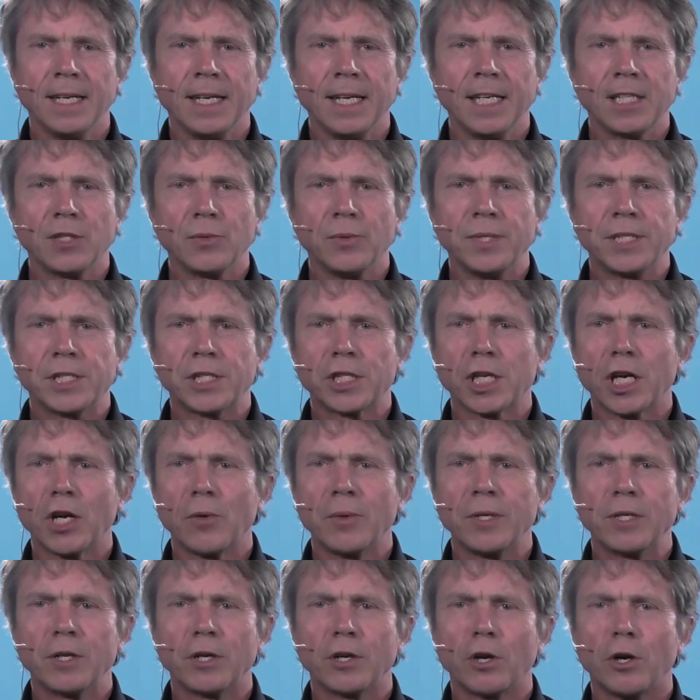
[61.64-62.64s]
As we
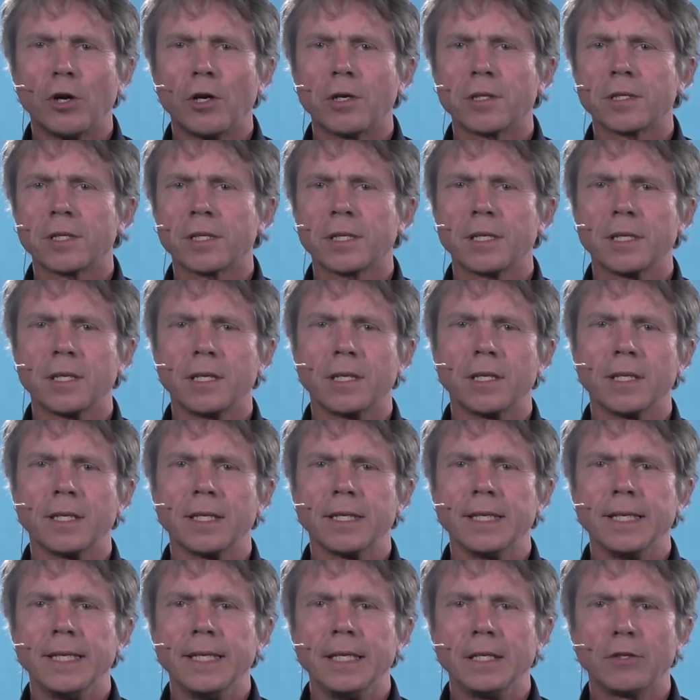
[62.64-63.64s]
show in our article
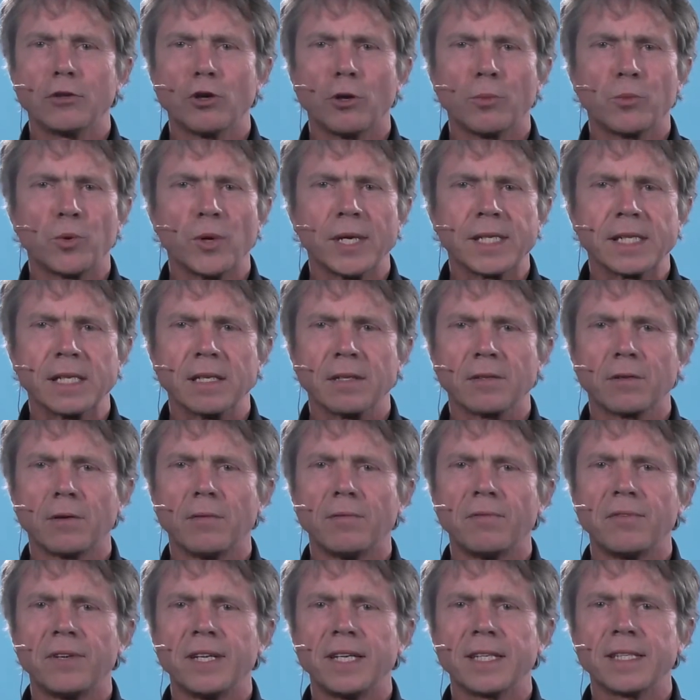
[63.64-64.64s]
in Cooperation and
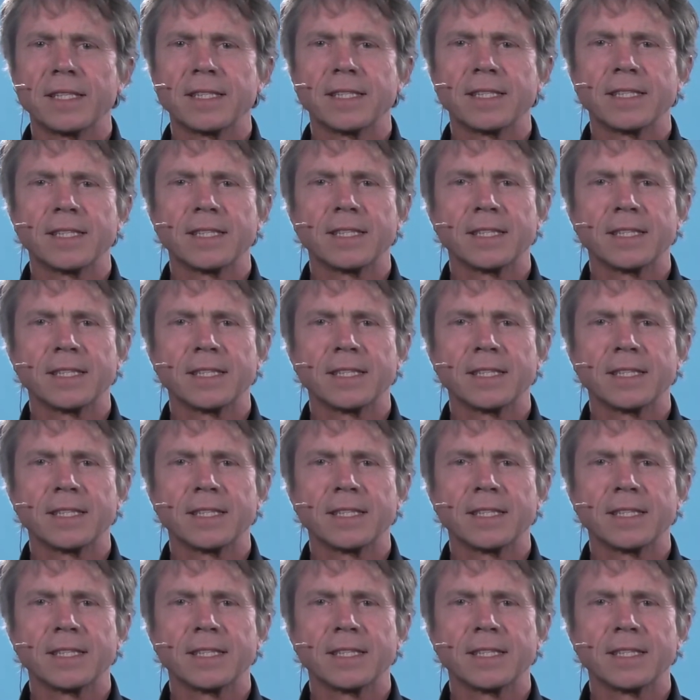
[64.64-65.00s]
Conflict,